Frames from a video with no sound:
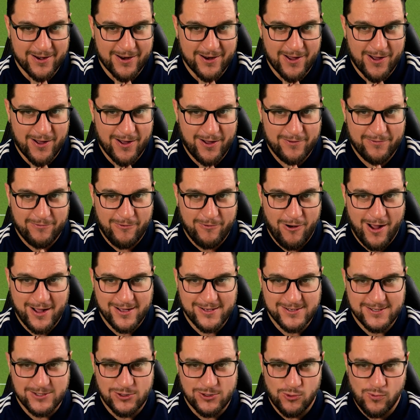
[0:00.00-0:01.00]
half.
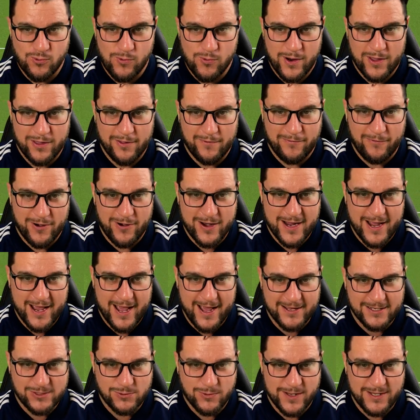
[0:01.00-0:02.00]
Right, Salt with a free
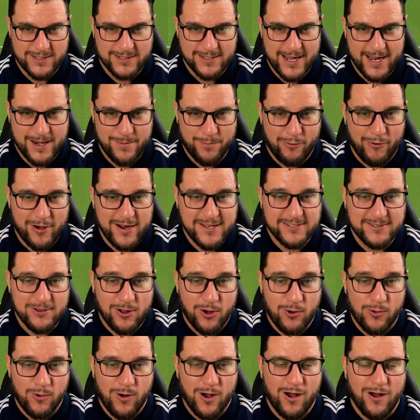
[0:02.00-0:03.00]
kick. Swings it in.
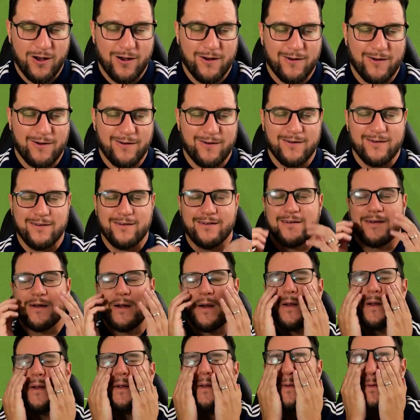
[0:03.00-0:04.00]
Priestnell! Oh!
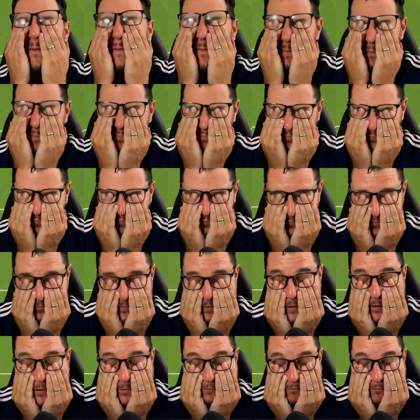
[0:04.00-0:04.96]
It's hit the